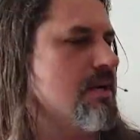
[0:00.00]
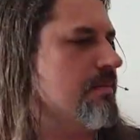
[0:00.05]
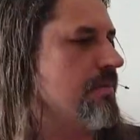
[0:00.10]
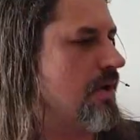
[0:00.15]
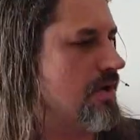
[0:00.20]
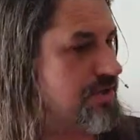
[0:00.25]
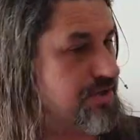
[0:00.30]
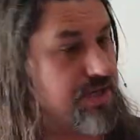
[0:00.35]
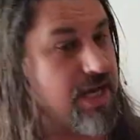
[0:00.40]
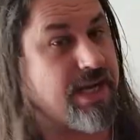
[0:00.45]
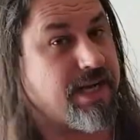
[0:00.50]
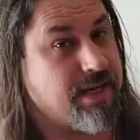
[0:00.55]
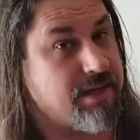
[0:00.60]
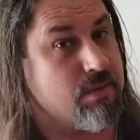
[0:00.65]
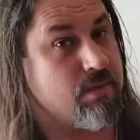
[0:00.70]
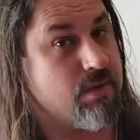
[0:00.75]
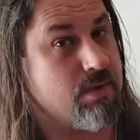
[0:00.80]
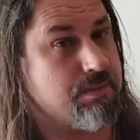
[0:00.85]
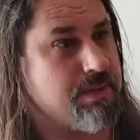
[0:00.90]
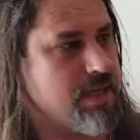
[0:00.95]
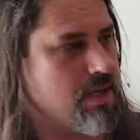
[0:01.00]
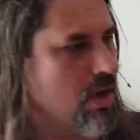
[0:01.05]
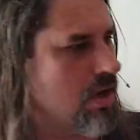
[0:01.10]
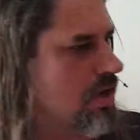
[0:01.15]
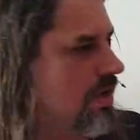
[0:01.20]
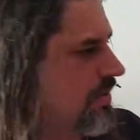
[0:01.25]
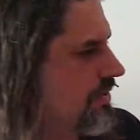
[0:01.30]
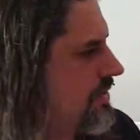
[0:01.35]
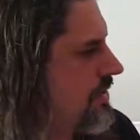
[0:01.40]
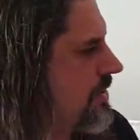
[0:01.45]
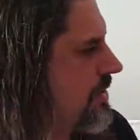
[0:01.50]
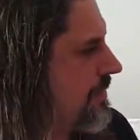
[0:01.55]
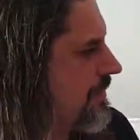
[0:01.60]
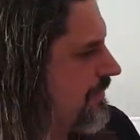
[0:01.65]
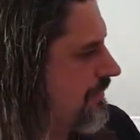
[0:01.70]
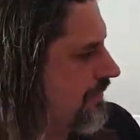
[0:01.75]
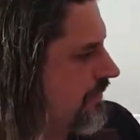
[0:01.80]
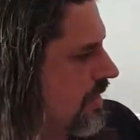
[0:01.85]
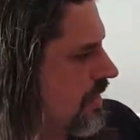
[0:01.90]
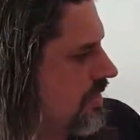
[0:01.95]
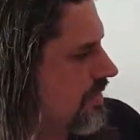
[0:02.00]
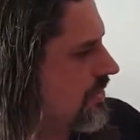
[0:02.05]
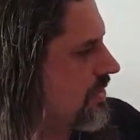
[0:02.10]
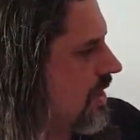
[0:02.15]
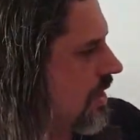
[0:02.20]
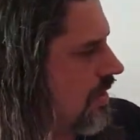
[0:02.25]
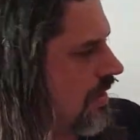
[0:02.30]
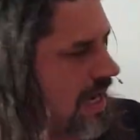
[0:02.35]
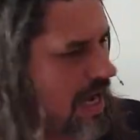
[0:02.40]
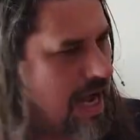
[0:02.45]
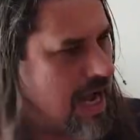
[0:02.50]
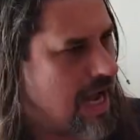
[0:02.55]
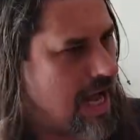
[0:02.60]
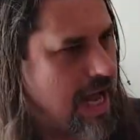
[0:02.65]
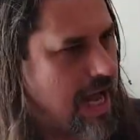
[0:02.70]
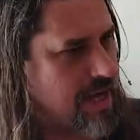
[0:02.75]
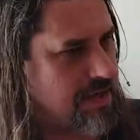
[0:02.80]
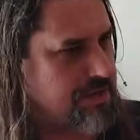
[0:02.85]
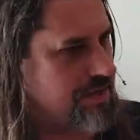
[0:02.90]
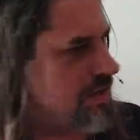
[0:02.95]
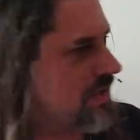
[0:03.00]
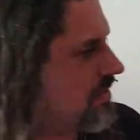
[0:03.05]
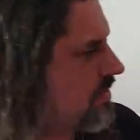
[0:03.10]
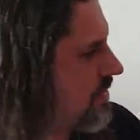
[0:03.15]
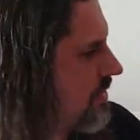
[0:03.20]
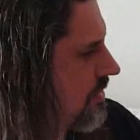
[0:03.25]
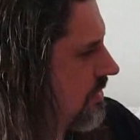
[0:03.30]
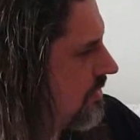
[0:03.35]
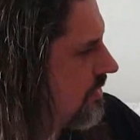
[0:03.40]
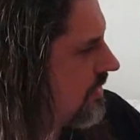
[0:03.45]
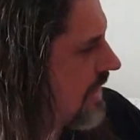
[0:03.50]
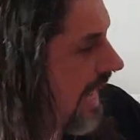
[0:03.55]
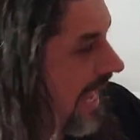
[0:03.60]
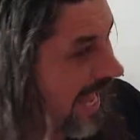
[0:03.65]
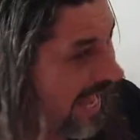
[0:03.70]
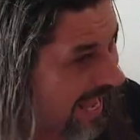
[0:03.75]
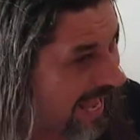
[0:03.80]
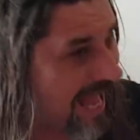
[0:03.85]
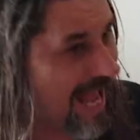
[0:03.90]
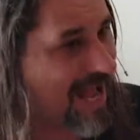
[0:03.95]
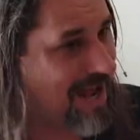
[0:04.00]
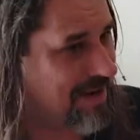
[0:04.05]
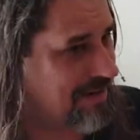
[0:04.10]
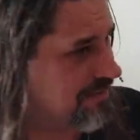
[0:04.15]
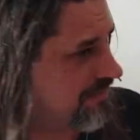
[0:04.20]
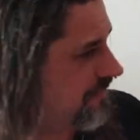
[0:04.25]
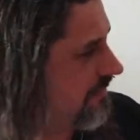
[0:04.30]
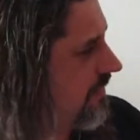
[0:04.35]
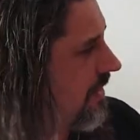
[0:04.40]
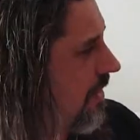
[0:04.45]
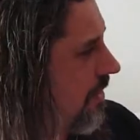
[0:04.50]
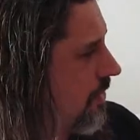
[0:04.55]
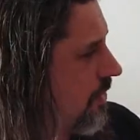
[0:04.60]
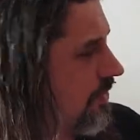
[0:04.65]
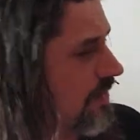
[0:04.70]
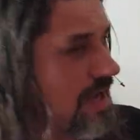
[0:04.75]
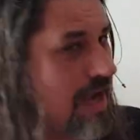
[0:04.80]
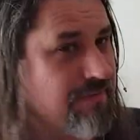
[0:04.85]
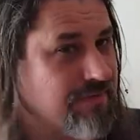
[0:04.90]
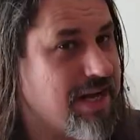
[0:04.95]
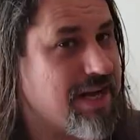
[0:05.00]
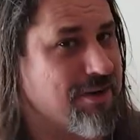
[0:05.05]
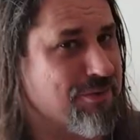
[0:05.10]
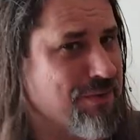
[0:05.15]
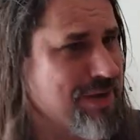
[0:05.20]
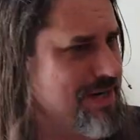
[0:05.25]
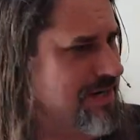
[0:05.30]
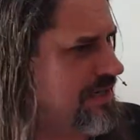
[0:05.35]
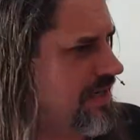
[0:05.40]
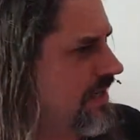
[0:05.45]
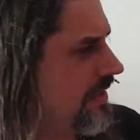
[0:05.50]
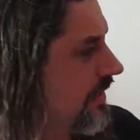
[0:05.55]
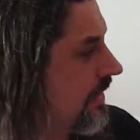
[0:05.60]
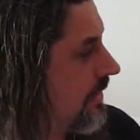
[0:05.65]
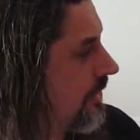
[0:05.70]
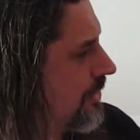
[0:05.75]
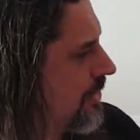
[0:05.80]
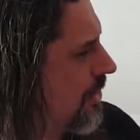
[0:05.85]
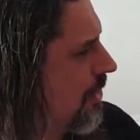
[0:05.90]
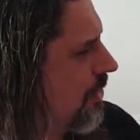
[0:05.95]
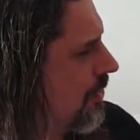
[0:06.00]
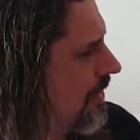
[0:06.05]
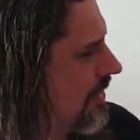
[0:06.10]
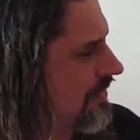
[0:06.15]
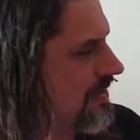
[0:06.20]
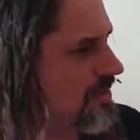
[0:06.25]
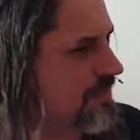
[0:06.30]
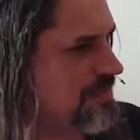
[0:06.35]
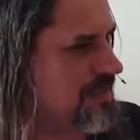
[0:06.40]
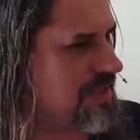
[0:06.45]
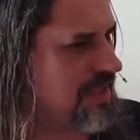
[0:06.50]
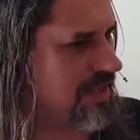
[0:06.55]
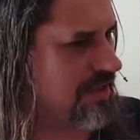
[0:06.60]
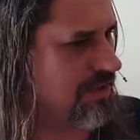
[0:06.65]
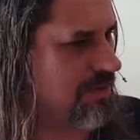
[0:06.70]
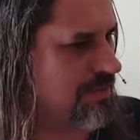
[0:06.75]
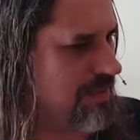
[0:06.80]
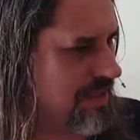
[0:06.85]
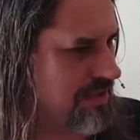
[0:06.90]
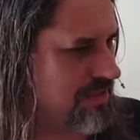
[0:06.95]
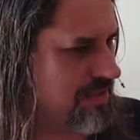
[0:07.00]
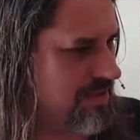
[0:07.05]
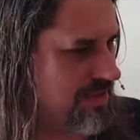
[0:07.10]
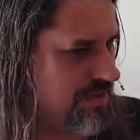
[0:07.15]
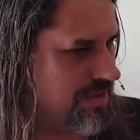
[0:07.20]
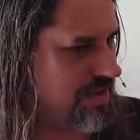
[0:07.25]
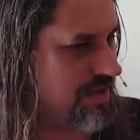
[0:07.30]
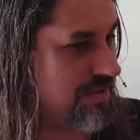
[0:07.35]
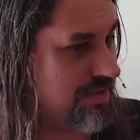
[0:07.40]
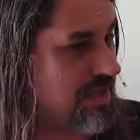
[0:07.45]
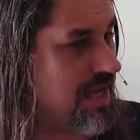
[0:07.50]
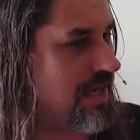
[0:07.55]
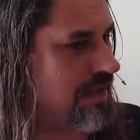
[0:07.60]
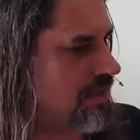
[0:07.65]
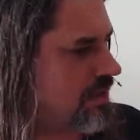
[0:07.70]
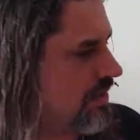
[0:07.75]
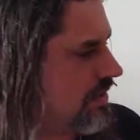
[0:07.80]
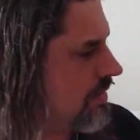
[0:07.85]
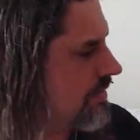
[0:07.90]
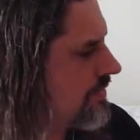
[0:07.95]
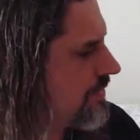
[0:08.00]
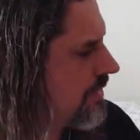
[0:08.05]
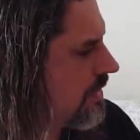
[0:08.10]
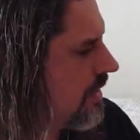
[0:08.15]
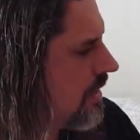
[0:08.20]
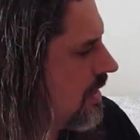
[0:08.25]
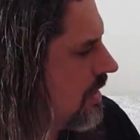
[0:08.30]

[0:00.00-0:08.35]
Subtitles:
Per second would be hertz. So I actually have, although I've got it written down, I don't know what this particular pitch is in exact hertz.